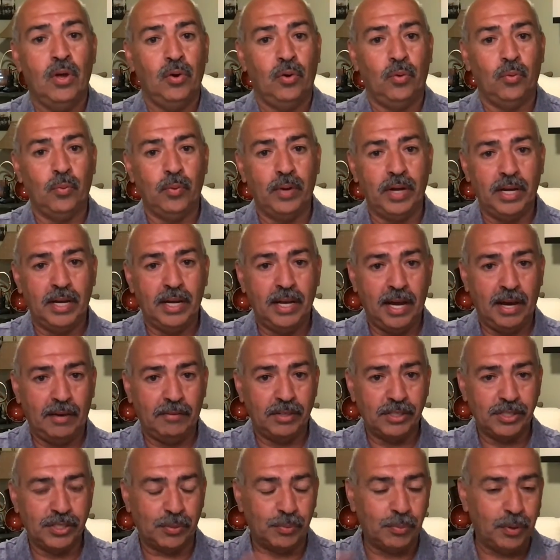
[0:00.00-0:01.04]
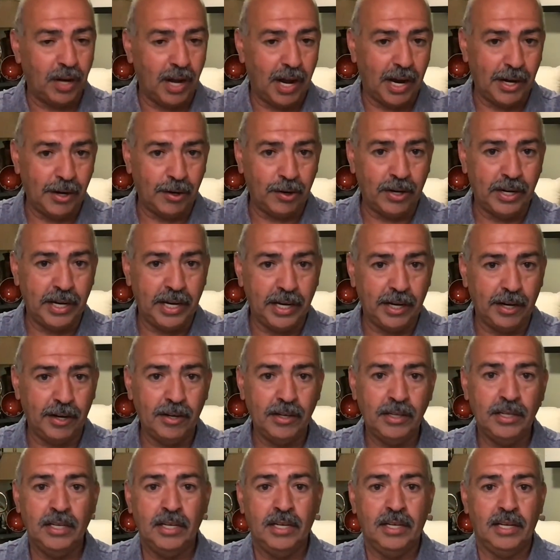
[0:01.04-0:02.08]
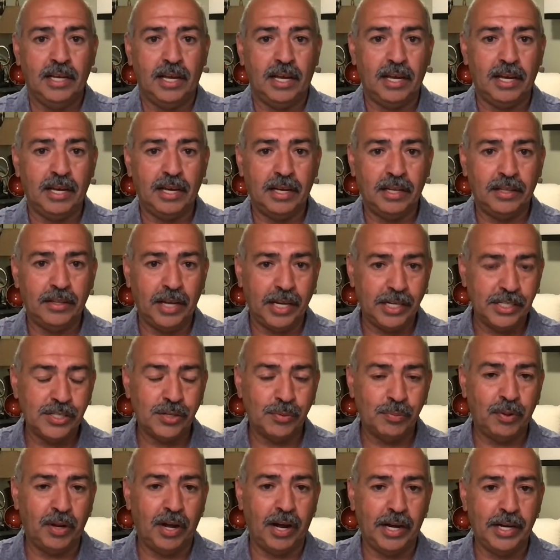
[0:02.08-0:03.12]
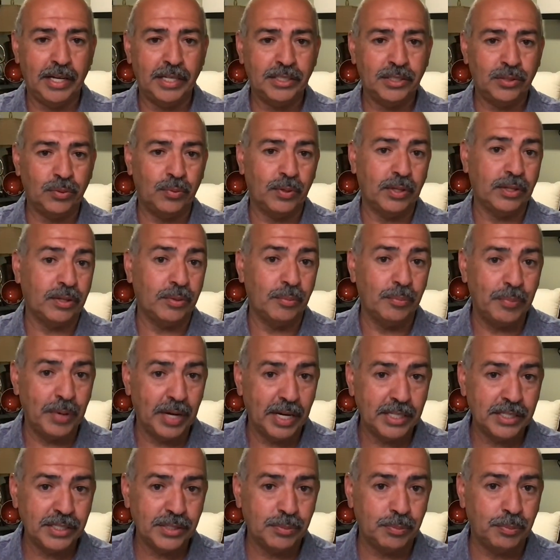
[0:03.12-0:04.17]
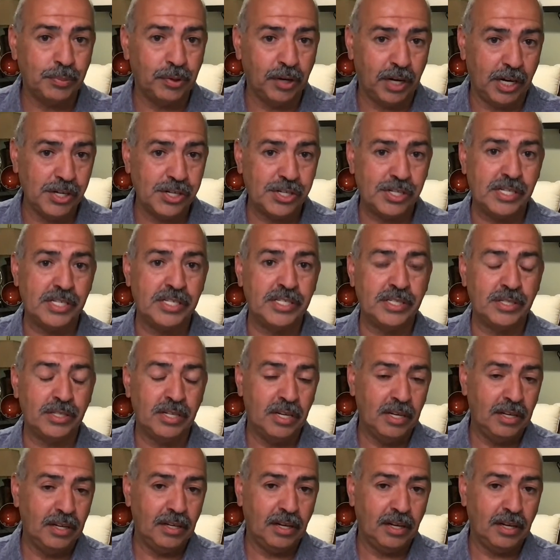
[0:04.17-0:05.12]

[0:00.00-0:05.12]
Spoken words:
we have a supplier here, and they supply us with the best brushes